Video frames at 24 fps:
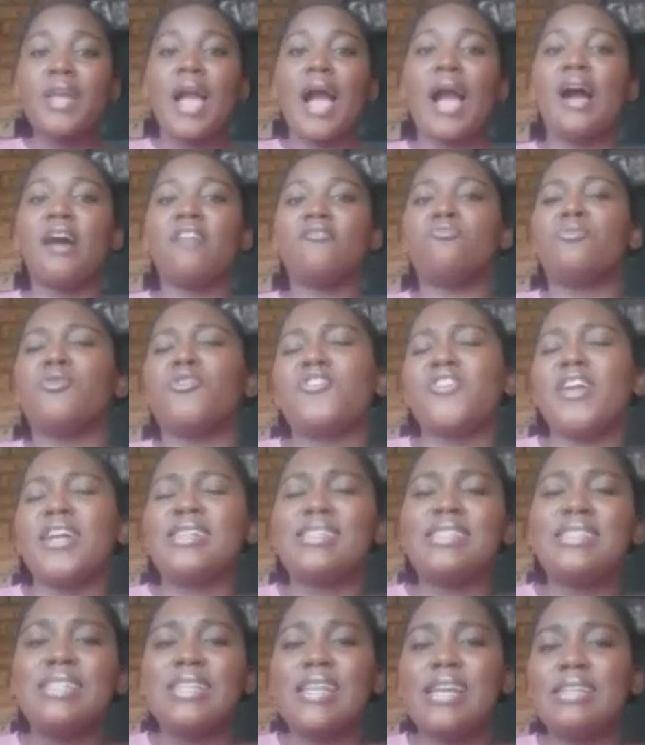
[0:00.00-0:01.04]
I've
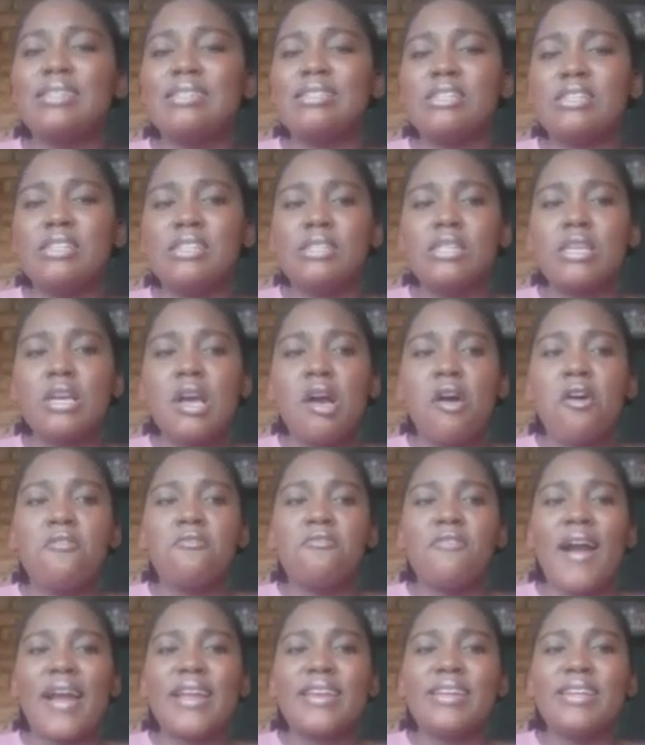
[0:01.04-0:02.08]
procrastinated
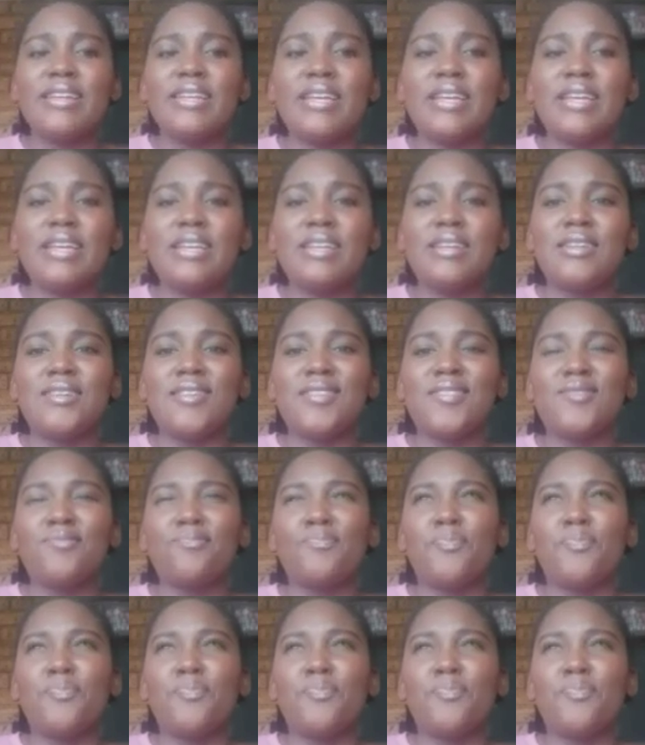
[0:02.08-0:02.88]
finally